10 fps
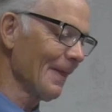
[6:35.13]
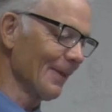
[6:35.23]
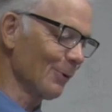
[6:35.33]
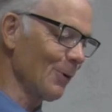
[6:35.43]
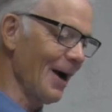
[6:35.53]

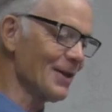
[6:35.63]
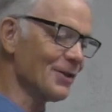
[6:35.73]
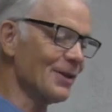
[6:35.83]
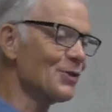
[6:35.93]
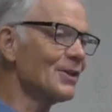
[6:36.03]
The
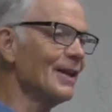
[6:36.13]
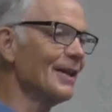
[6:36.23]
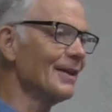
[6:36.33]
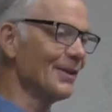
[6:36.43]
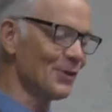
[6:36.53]
Christ is
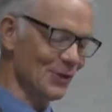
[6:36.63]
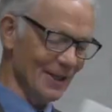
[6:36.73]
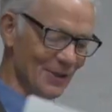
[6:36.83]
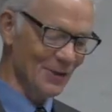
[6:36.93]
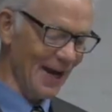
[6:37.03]
seen in the
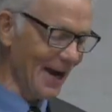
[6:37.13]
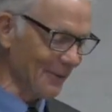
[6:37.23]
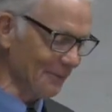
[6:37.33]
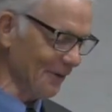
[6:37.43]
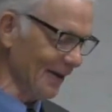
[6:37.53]
sin
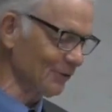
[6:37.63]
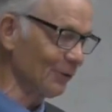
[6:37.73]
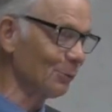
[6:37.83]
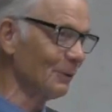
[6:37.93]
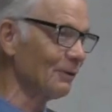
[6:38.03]

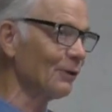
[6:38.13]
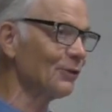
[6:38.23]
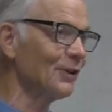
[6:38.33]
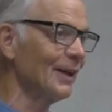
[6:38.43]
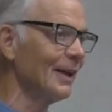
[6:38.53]
sacrifices. We've
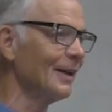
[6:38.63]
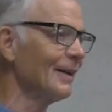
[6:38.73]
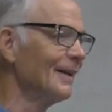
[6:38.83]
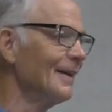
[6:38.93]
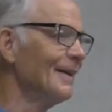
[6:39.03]
just
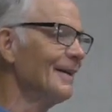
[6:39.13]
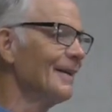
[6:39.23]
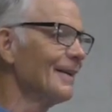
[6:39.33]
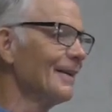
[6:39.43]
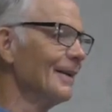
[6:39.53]
seen
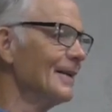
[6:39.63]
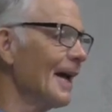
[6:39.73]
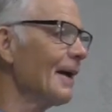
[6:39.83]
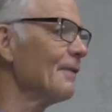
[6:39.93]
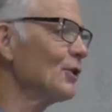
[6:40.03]
the
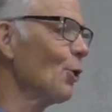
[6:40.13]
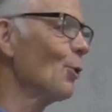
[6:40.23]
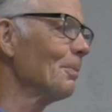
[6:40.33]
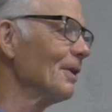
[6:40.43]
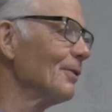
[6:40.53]
Day of
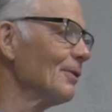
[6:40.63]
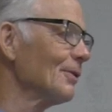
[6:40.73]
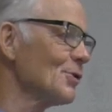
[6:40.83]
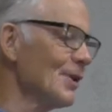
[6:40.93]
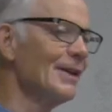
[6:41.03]
Atonement
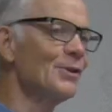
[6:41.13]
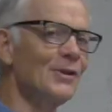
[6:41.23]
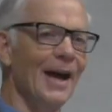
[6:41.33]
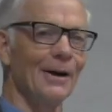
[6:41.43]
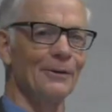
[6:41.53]
sin
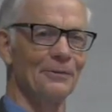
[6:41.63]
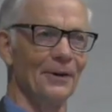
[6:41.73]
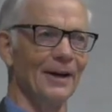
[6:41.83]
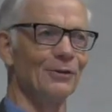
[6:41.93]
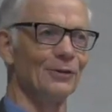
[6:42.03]

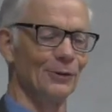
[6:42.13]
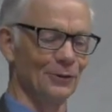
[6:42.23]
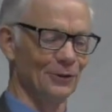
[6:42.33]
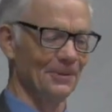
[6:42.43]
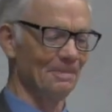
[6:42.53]

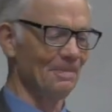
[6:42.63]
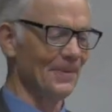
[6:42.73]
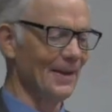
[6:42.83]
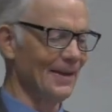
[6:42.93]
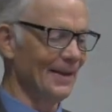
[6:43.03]
sacrifices.
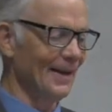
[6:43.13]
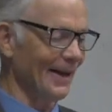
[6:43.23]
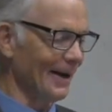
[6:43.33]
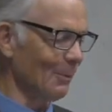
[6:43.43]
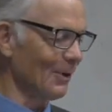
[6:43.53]

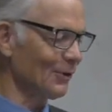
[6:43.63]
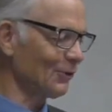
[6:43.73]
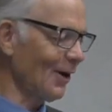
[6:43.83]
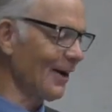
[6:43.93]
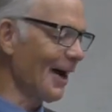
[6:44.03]
And I want to
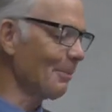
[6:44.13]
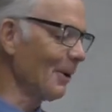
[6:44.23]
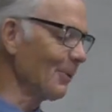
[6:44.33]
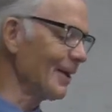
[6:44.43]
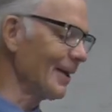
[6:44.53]
start out by
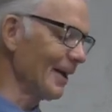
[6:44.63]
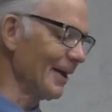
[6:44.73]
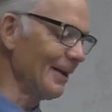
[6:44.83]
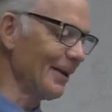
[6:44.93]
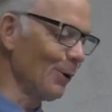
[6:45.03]
reading.
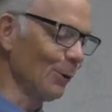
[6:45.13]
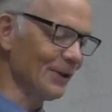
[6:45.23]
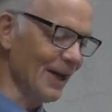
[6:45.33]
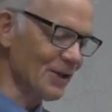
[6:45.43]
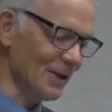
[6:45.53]
And in the Old
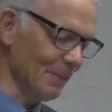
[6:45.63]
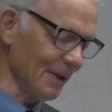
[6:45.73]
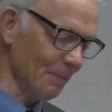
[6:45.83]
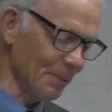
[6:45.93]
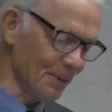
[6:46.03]

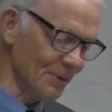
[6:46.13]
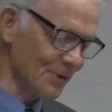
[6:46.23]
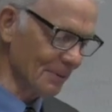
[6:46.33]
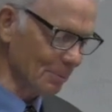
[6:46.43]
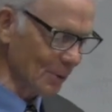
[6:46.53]
Testament, a
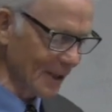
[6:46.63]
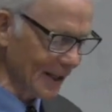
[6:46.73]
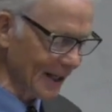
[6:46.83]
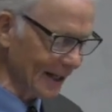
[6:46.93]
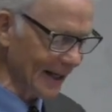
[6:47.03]
person
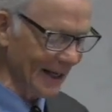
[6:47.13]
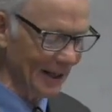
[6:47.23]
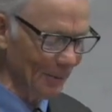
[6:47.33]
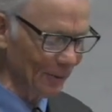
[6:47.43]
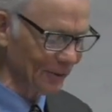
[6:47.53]
bringing an
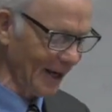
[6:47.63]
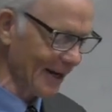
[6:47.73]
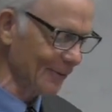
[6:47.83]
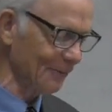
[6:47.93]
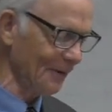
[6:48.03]
animal
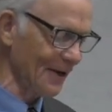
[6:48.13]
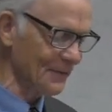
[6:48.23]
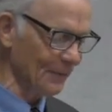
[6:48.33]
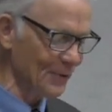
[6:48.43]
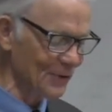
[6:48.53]

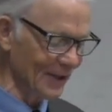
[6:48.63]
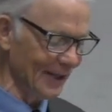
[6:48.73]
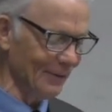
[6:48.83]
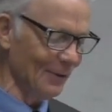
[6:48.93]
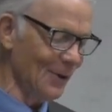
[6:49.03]
sacrifice for
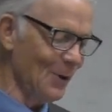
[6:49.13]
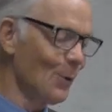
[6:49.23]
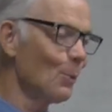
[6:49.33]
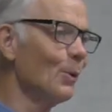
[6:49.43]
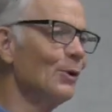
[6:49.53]
sin
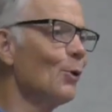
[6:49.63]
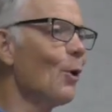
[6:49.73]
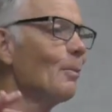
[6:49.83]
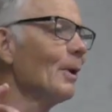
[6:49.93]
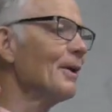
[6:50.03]
would
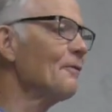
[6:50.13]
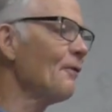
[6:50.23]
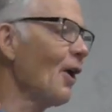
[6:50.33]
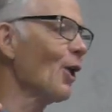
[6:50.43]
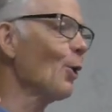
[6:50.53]
normally
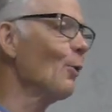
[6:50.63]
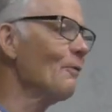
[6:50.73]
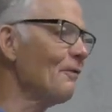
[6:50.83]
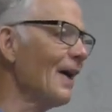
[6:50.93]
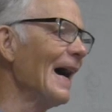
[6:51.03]
follow
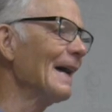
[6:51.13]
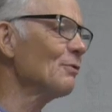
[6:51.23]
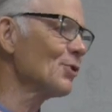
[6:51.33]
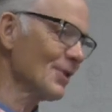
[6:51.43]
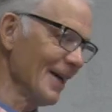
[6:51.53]

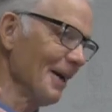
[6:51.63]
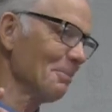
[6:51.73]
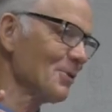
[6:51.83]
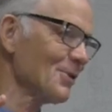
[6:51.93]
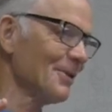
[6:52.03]
5
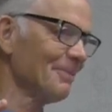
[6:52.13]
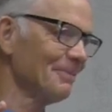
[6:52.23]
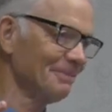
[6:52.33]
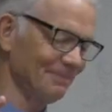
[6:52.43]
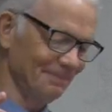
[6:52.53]
steps.
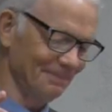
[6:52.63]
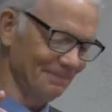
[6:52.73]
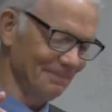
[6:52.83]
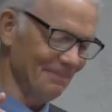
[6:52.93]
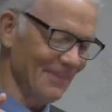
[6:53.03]

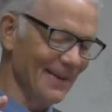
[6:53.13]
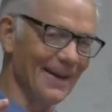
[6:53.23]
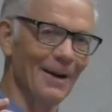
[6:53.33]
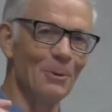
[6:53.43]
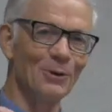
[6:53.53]

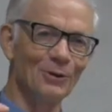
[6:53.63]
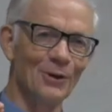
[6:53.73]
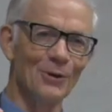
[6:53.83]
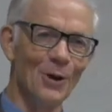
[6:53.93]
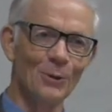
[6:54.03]
And I want you
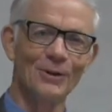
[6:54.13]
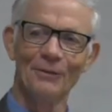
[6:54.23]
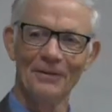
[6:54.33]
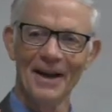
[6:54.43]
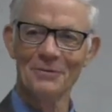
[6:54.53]
to note the
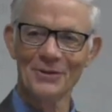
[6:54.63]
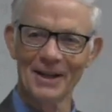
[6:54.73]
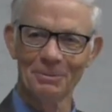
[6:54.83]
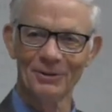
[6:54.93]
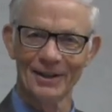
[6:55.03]
5
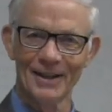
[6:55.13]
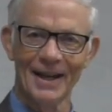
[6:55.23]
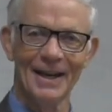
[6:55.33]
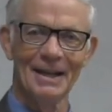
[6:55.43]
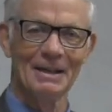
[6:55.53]
steps
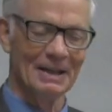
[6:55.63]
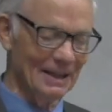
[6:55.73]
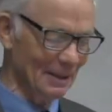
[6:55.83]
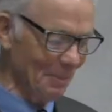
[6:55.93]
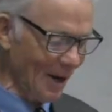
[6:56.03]
today
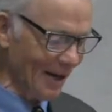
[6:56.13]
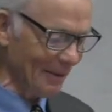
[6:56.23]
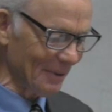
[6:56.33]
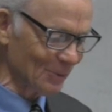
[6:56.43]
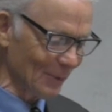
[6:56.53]
in the
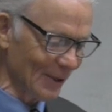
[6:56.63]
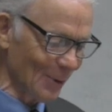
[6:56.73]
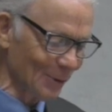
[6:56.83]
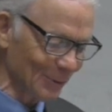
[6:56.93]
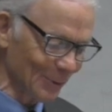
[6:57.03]
bottom as we
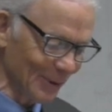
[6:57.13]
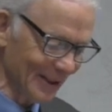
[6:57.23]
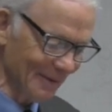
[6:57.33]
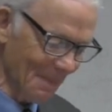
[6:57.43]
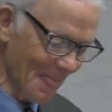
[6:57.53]
go through
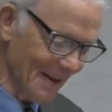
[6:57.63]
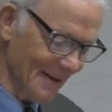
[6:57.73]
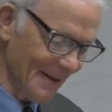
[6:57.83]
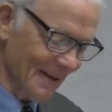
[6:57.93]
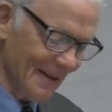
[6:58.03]
it.
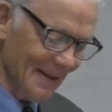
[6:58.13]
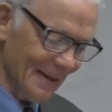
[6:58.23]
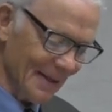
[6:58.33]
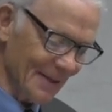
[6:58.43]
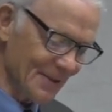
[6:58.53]

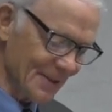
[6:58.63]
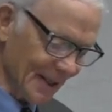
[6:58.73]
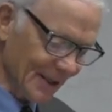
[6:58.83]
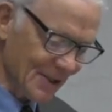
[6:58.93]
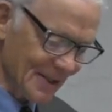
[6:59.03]
These
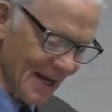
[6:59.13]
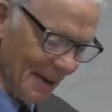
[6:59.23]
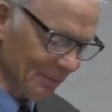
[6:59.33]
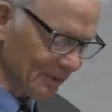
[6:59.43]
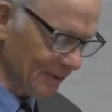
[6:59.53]
6
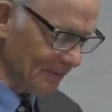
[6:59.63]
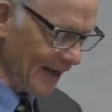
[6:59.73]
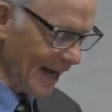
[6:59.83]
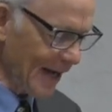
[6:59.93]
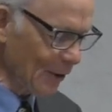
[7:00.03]
steps, the
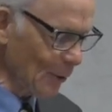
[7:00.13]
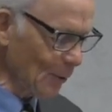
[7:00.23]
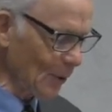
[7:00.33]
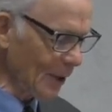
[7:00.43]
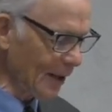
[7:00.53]

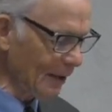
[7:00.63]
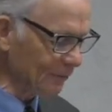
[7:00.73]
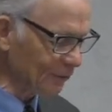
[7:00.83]
value of